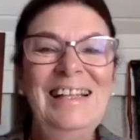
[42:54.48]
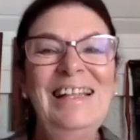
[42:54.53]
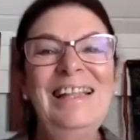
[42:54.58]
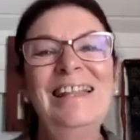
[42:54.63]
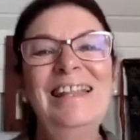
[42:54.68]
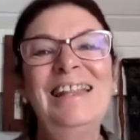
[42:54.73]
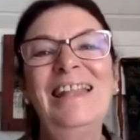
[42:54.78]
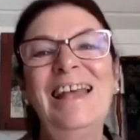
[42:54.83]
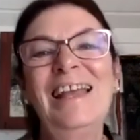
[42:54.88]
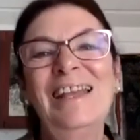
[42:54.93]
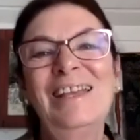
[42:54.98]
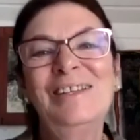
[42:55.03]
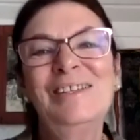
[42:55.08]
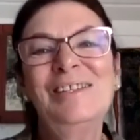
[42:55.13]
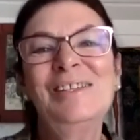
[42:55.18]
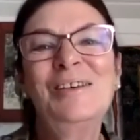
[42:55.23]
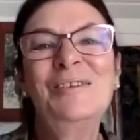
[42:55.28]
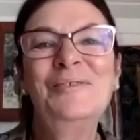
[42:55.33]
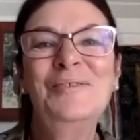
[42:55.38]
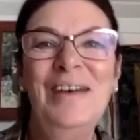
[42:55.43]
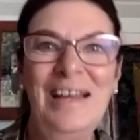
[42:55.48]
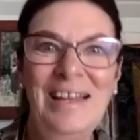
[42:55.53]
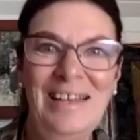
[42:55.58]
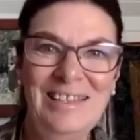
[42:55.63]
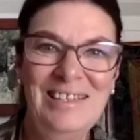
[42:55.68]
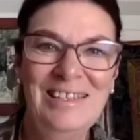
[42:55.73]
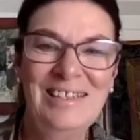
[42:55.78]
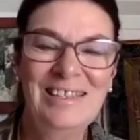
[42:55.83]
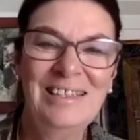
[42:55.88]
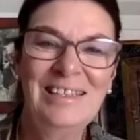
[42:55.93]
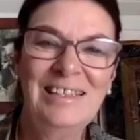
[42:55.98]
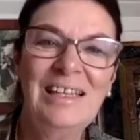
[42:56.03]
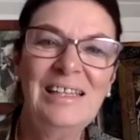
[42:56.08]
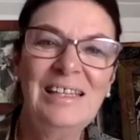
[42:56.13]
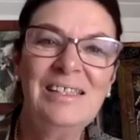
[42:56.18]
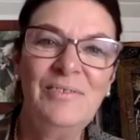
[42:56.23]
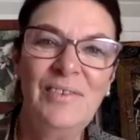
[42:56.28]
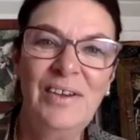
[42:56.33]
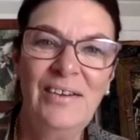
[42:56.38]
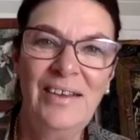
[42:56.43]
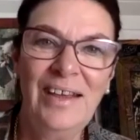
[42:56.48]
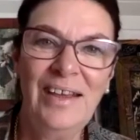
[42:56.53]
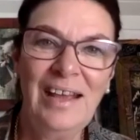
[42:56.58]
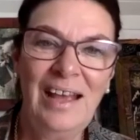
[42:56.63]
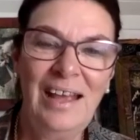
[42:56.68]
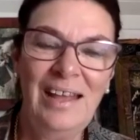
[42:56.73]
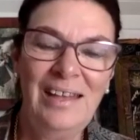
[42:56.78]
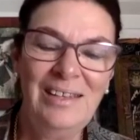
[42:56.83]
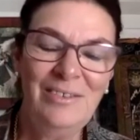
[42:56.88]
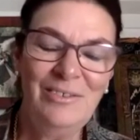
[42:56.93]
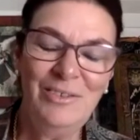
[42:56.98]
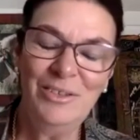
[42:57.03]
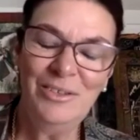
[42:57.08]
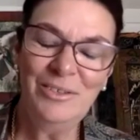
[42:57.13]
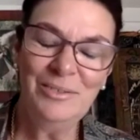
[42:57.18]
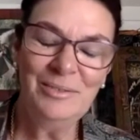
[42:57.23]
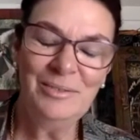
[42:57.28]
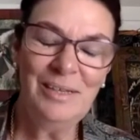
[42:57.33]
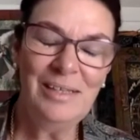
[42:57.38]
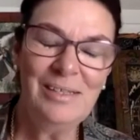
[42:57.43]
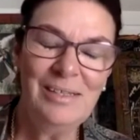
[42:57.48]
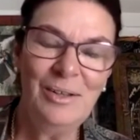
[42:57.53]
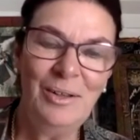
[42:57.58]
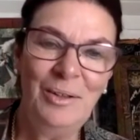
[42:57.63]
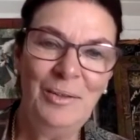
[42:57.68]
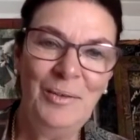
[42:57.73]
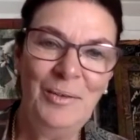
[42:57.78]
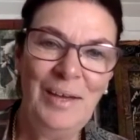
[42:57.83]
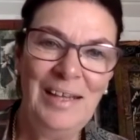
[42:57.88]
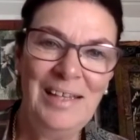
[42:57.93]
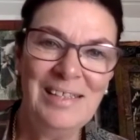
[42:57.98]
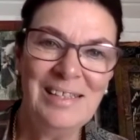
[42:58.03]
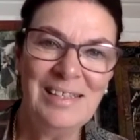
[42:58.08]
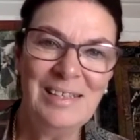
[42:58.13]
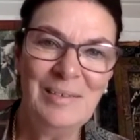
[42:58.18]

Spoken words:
Thank you so much. That's very kind of you, as always.